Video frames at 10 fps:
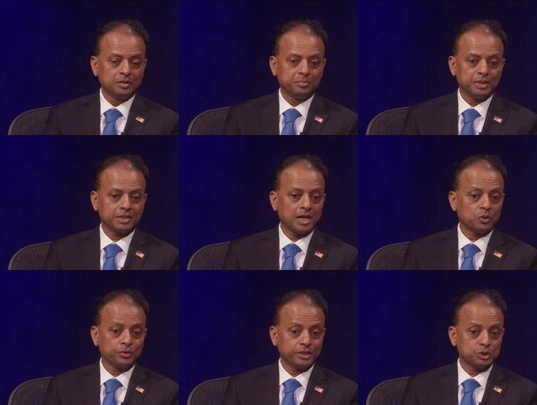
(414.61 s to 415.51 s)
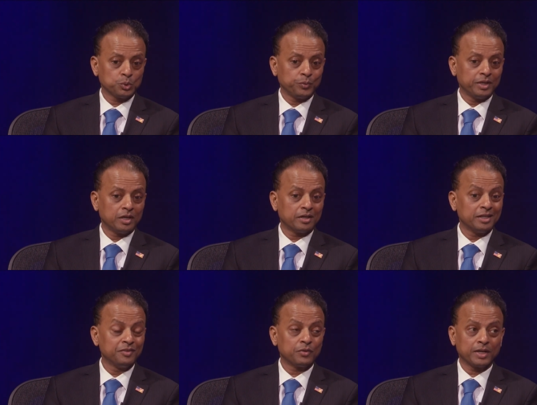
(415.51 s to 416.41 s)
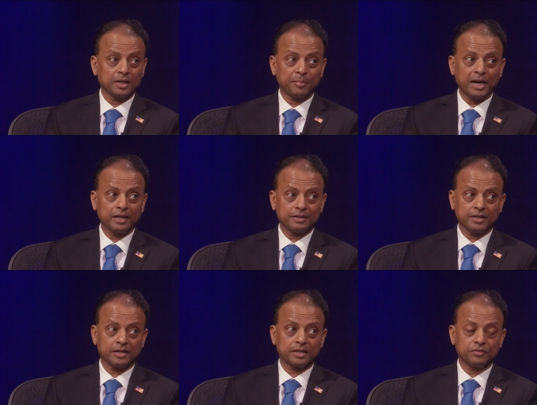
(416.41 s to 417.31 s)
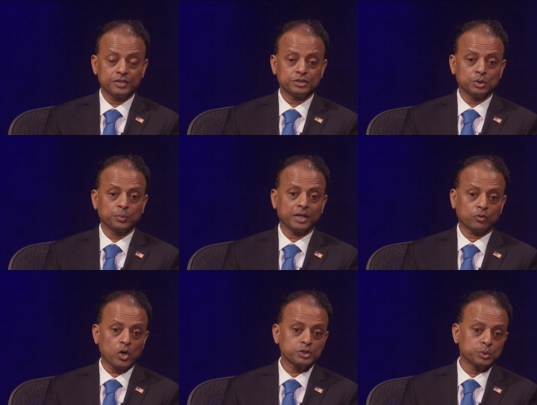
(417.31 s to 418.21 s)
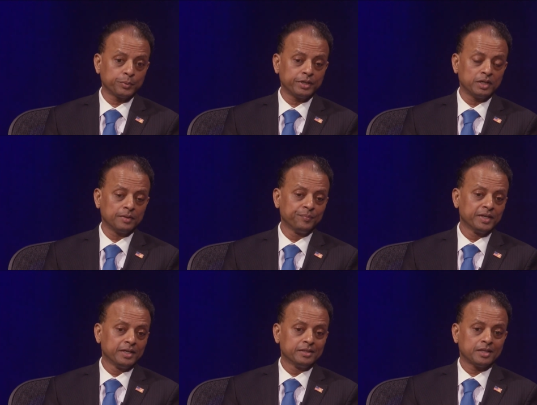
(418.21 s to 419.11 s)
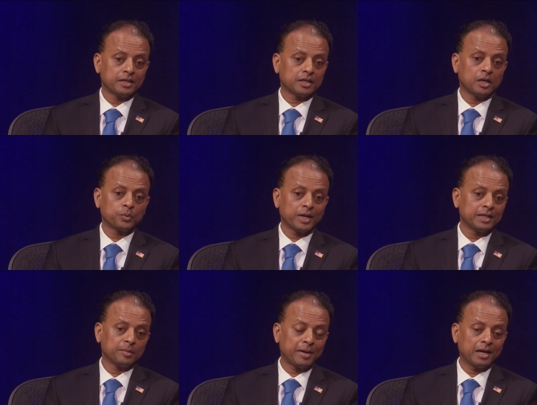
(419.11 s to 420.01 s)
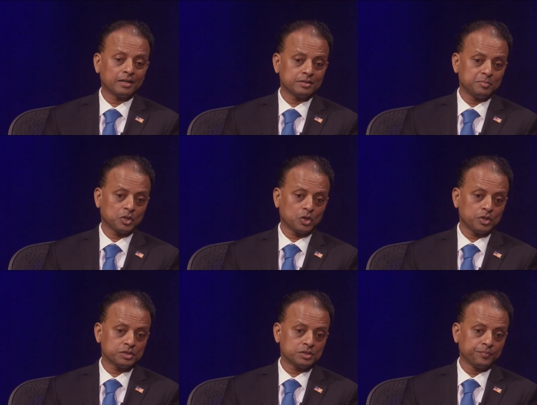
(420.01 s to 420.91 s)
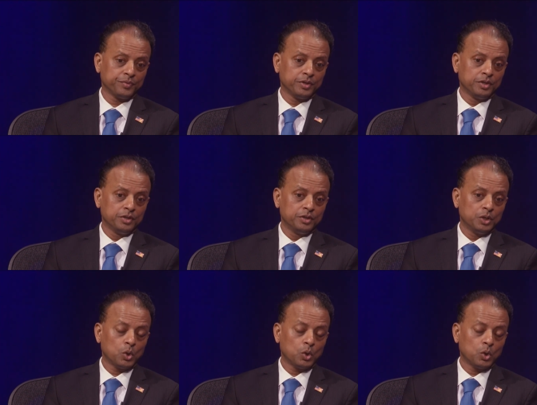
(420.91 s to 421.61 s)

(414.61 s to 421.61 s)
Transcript: but I don't think so. We are even running a pilot. There are countries the, across the world that are running a pilot because you